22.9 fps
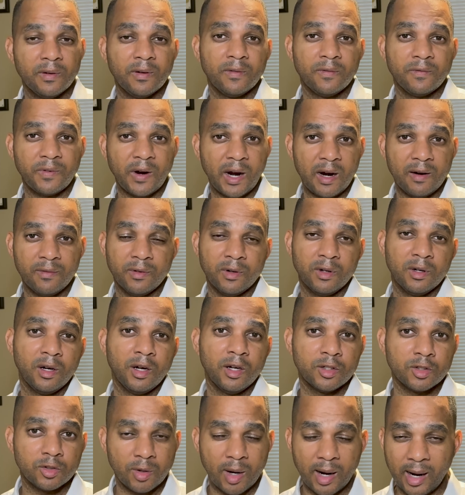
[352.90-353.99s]
Fiverr a
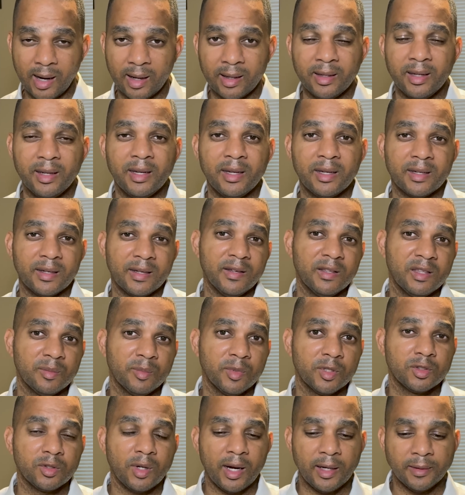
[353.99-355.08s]
try. Give them a
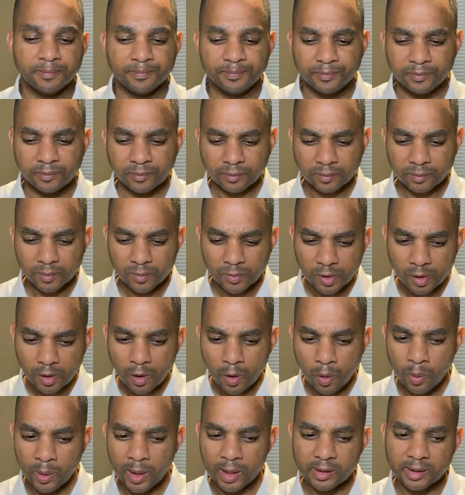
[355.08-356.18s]
try.
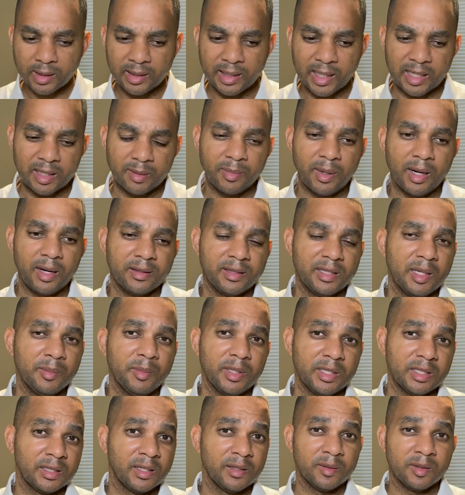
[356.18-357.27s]
What else I like about them
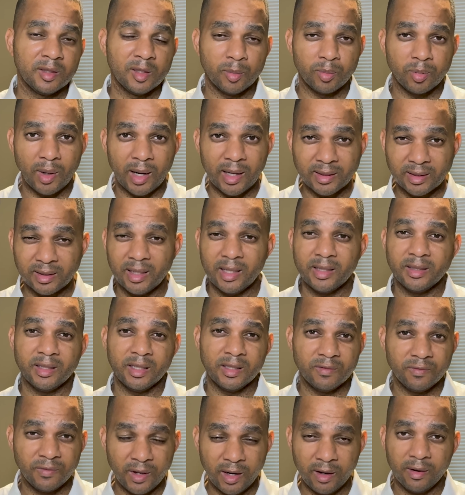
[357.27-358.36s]
is the process is
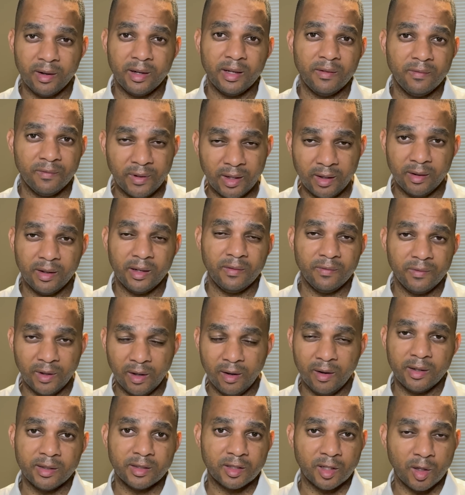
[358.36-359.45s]
very, very,
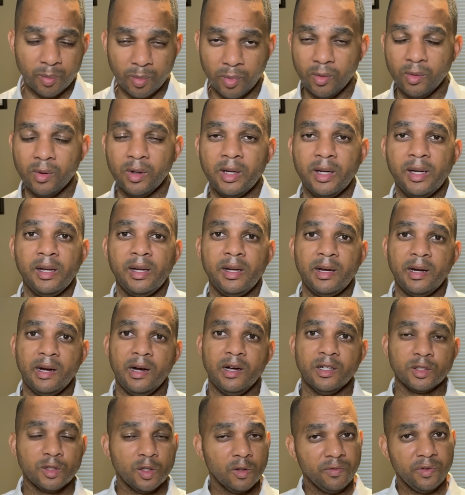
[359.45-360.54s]
very simple.
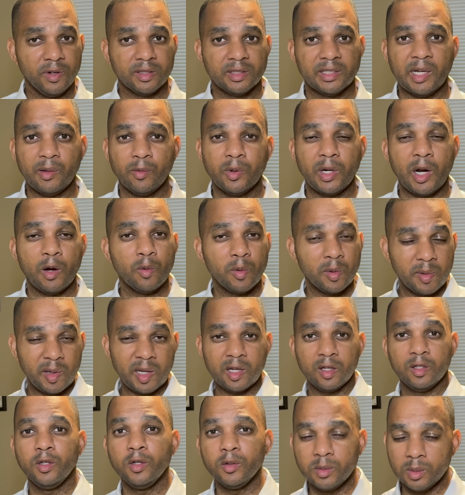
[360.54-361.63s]
So for example, when I want to make
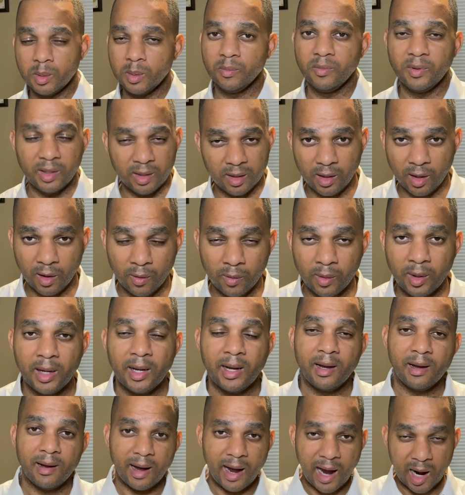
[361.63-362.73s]
a YouTube video,
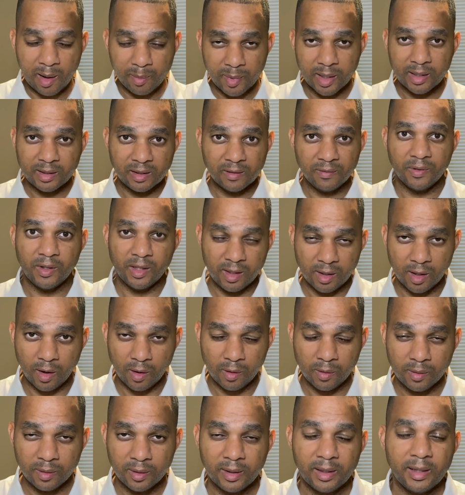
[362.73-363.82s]
I make the
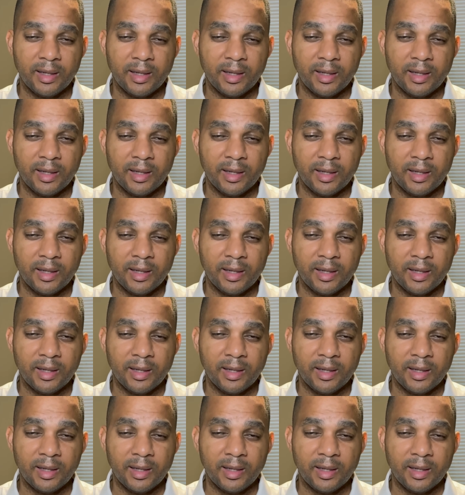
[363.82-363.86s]
video